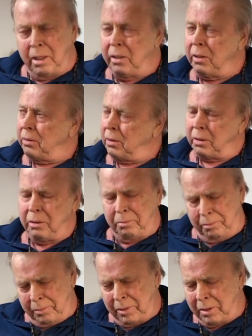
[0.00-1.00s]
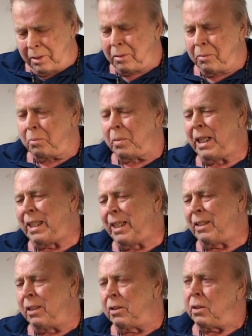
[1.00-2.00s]
you know, it,
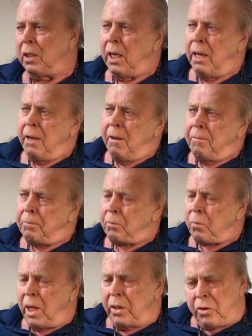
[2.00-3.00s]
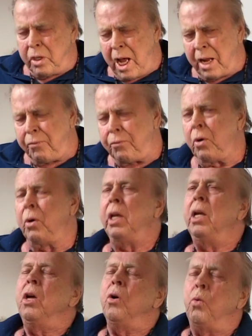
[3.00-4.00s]
it, it's, it's not phony.
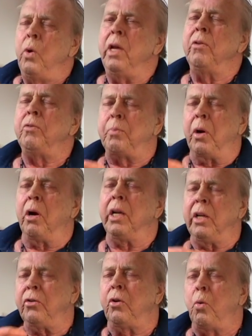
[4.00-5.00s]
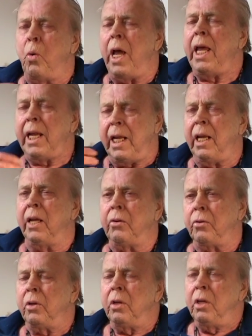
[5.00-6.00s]
Williamsburg is the way it
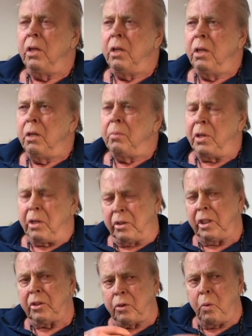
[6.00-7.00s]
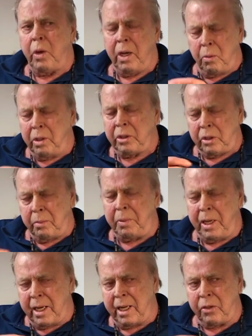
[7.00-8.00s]
is because that's the way it wants to
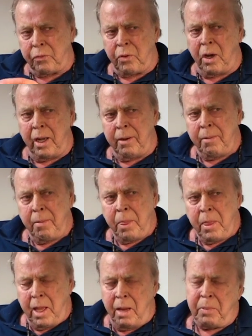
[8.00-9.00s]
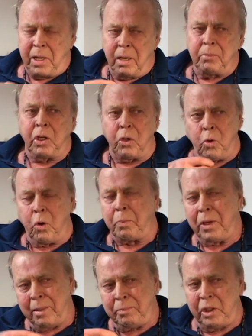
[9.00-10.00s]
be, and it's fine. It becomes a
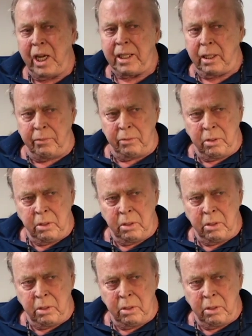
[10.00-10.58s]
corporate objective.